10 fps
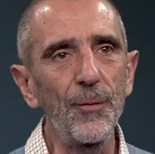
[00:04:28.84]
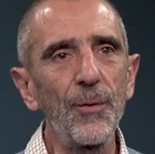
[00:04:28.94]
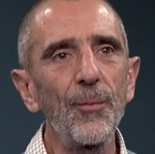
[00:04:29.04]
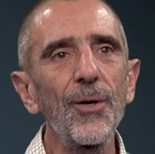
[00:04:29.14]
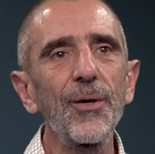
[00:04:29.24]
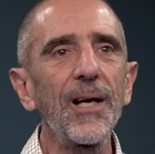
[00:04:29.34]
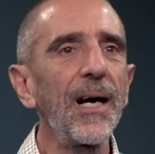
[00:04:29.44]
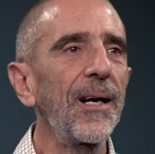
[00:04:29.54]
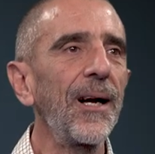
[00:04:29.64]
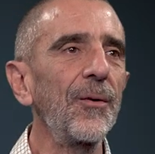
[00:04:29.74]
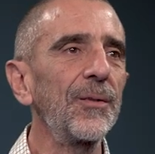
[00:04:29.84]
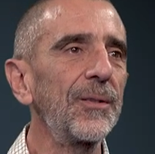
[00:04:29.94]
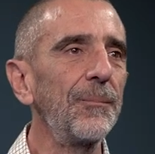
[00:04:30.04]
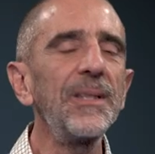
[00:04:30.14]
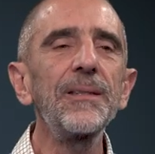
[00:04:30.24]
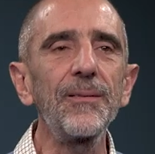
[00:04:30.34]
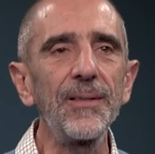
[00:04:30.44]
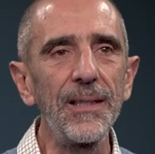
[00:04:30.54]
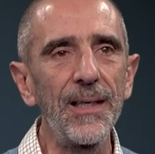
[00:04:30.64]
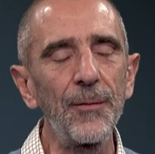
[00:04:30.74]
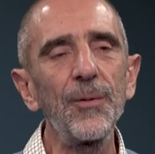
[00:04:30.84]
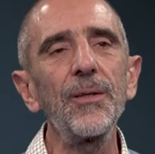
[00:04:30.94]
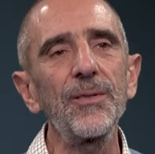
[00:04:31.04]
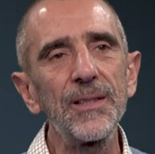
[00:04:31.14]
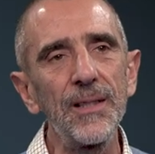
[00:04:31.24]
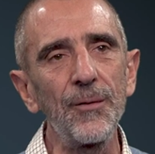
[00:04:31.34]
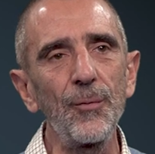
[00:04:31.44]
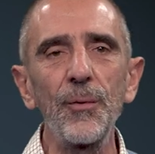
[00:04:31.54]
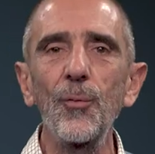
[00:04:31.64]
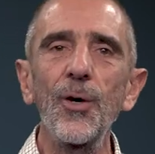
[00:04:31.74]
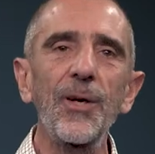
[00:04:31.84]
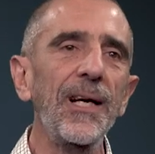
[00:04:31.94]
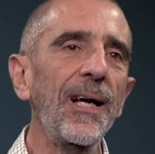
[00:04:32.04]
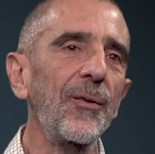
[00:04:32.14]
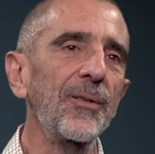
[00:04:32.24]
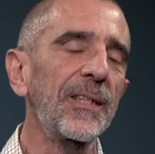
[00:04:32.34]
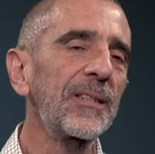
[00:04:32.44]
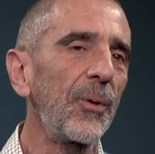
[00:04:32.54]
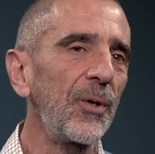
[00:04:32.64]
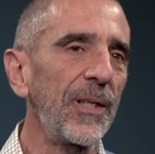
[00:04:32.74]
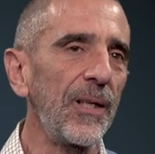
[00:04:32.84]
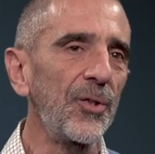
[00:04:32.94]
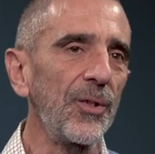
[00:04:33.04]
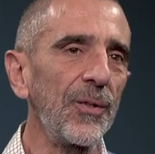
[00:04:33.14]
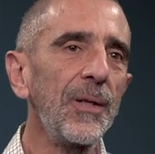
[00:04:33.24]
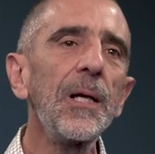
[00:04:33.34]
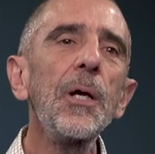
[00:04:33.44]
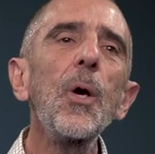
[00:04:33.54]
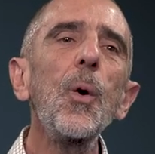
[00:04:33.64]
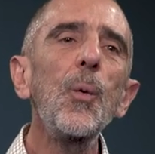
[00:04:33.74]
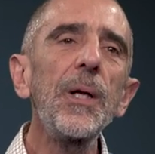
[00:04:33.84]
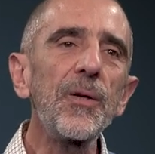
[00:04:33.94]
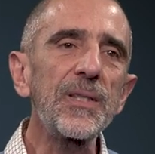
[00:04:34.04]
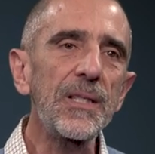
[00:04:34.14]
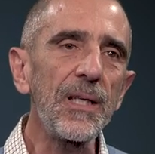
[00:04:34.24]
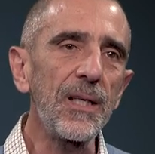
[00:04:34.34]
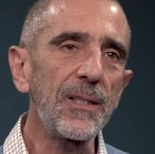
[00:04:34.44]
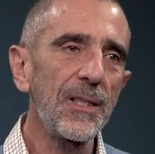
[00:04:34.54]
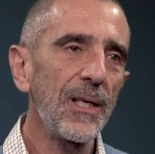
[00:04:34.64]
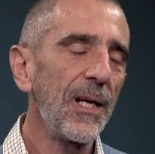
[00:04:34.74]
We walk around misery and we don't see it. We walk around exploitation, we don't see it.